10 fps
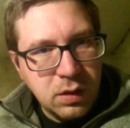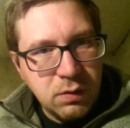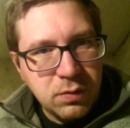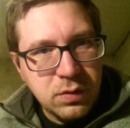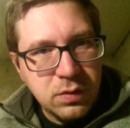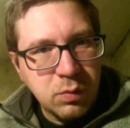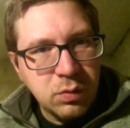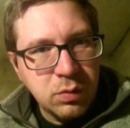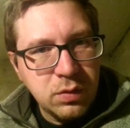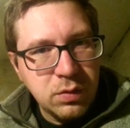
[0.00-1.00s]
First thing we'll
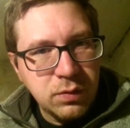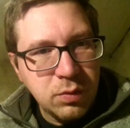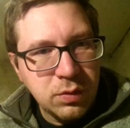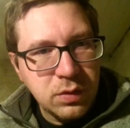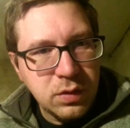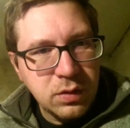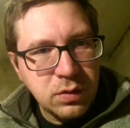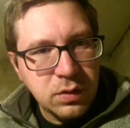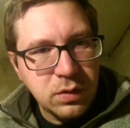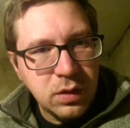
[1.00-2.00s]
do, of course, is
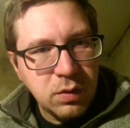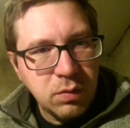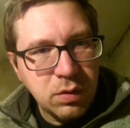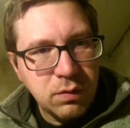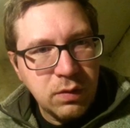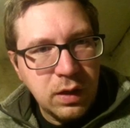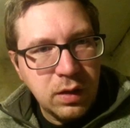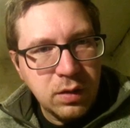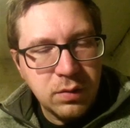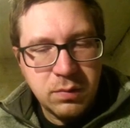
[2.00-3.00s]
just get rid of that
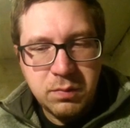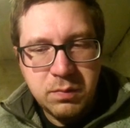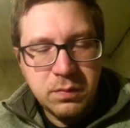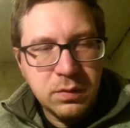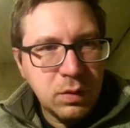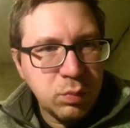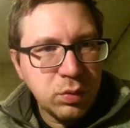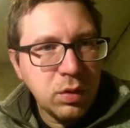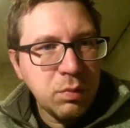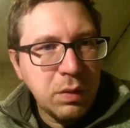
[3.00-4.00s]

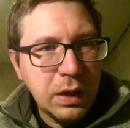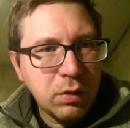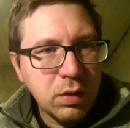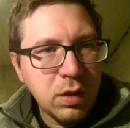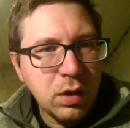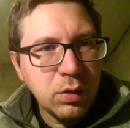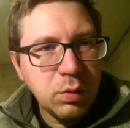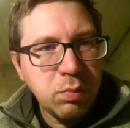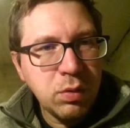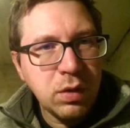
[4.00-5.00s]
temporary background color we
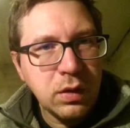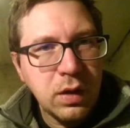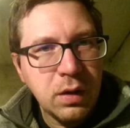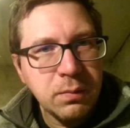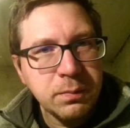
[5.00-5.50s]
put on there.